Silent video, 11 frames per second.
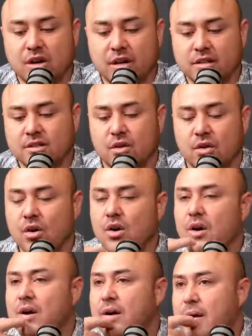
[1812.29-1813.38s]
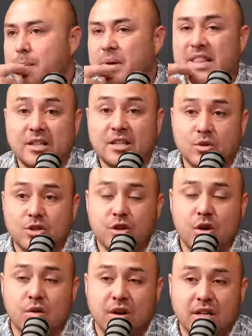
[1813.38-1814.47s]
And so, but that's what you know.
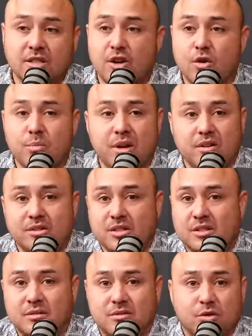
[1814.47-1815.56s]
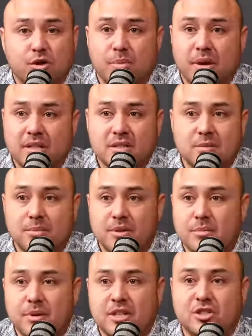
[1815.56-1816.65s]
And as a human, you just do your best to be the
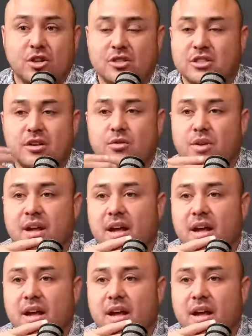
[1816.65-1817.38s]
best judge that you can.